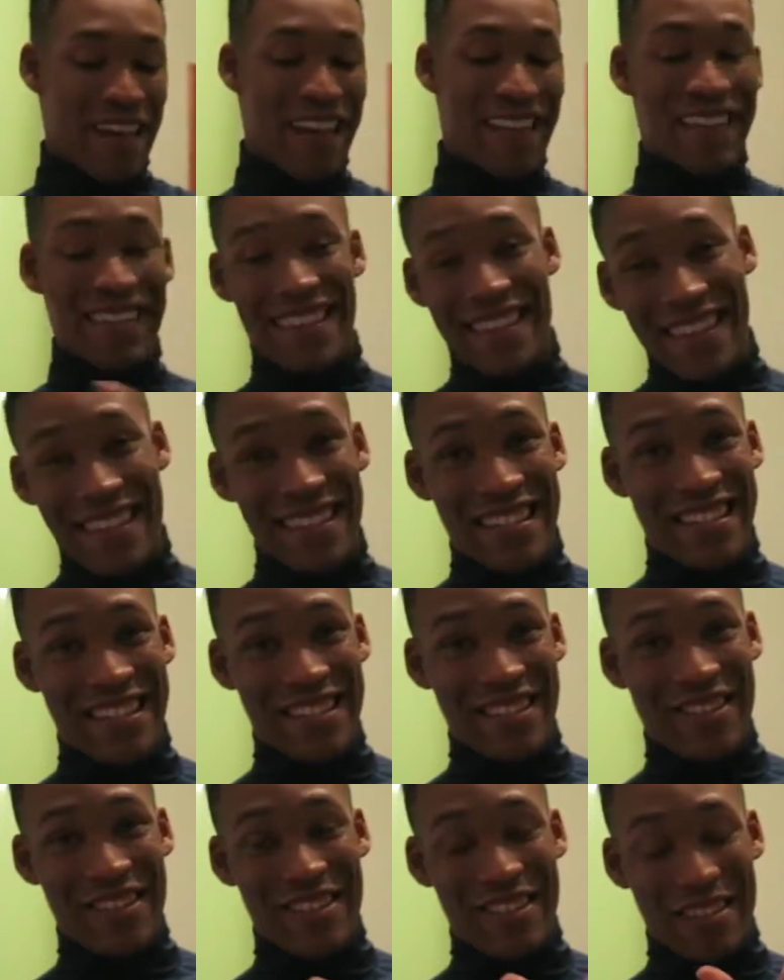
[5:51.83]
And this
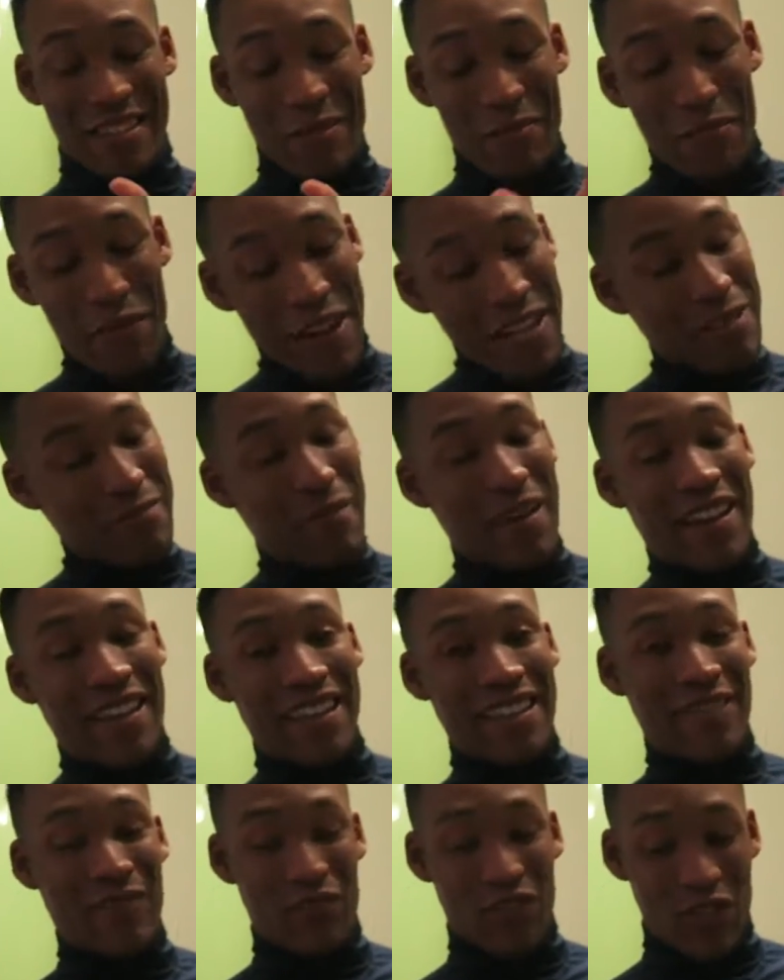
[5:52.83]
is gonna suppress
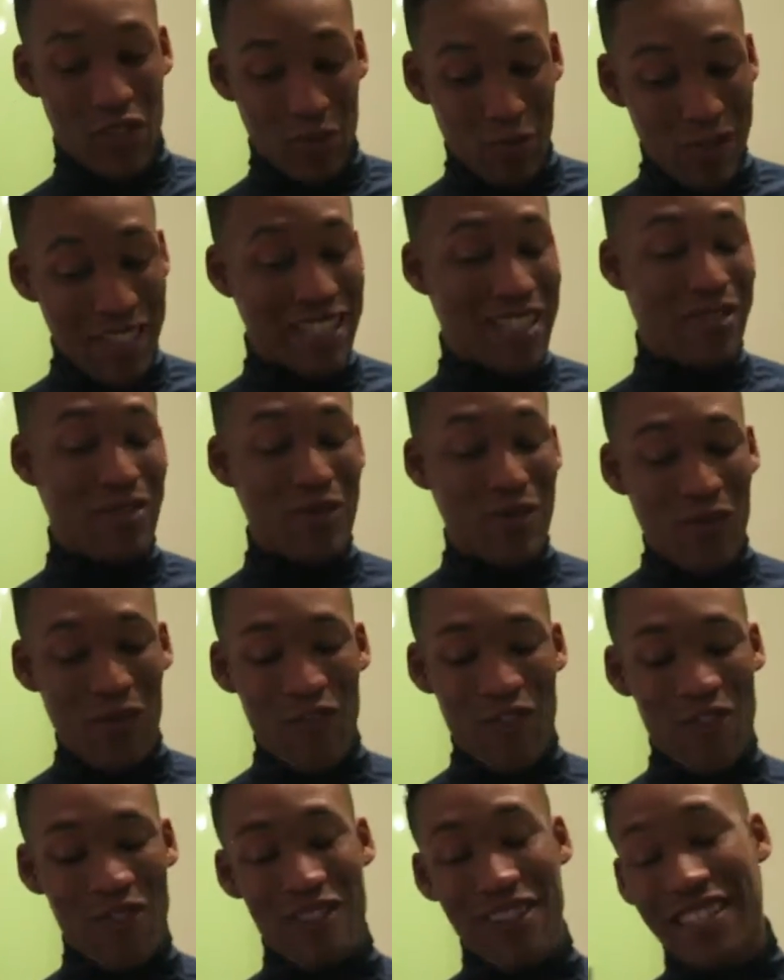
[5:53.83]
my sweet tooth
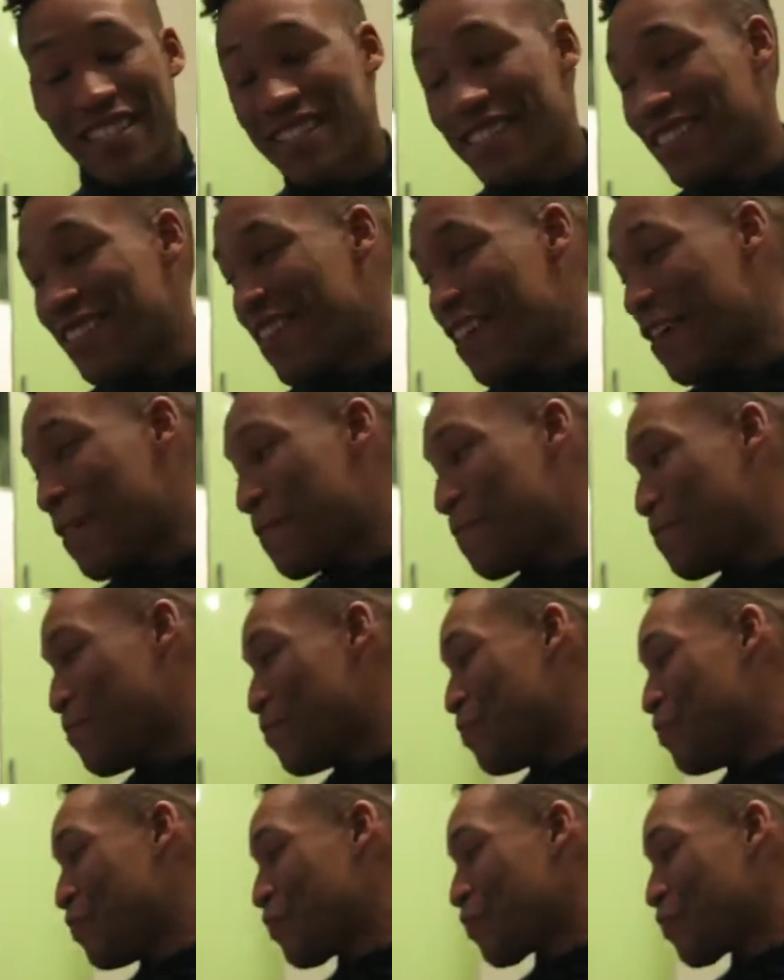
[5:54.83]
for the rest of the day.